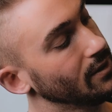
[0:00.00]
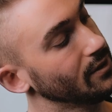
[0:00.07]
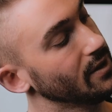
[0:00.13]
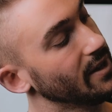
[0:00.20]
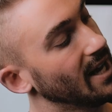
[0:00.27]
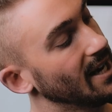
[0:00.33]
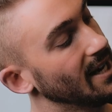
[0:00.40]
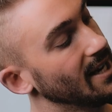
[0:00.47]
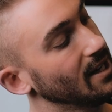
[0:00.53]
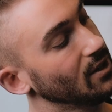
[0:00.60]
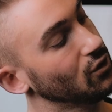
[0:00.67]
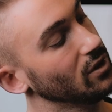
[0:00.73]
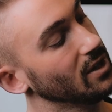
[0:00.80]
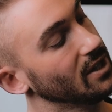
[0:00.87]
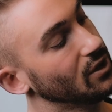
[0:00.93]
So that
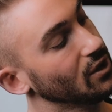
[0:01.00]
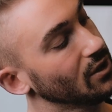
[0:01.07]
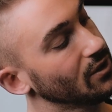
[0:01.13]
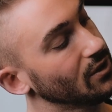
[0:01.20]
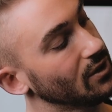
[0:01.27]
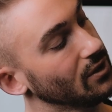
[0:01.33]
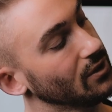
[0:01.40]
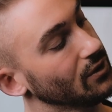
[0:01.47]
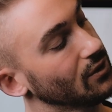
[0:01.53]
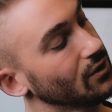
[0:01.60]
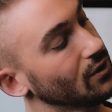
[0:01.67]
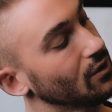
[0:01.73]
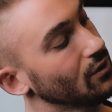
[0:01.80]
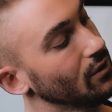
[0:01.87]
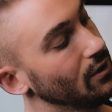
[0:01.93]
literally just
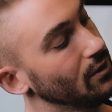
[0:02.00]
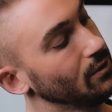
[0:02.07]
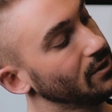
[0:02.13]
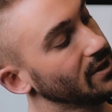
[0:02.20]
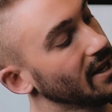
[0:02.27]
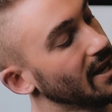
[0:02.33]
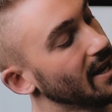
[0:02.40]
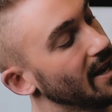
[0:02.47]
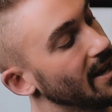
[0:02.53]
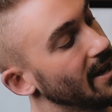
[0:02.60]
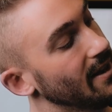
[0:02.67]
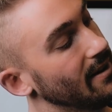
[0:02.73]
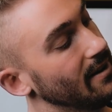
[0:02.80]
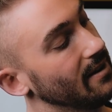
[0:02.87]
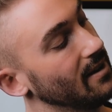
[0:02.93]
screws
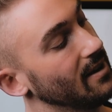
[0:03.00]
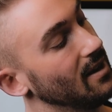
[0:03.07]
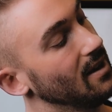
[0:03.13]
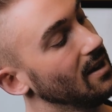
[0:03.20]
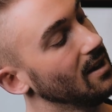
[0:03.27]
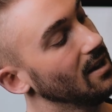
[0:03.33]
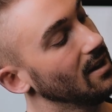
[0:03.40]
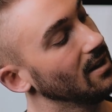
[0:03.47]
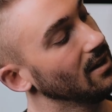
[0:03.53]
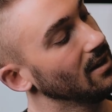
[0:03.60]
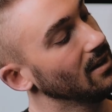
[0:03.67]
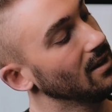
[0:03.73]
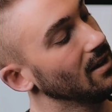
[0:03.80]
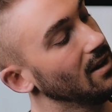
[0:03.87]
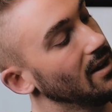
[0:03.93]
in
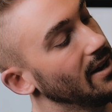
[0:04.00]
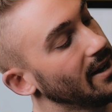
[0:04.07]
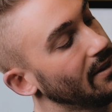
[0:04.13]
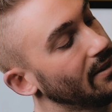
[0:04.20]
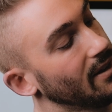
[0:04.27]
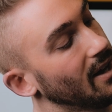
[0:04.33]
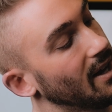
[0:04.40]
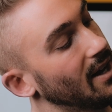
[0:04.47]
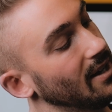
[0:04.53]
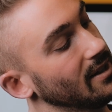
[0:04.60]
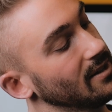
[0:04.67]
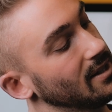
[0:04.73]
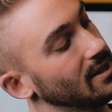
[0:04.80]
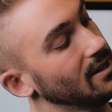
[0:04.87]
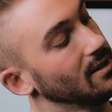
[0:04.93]
like
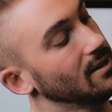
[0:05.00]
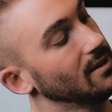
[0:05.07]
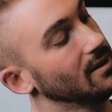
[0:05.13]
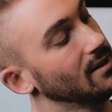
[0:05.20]
that.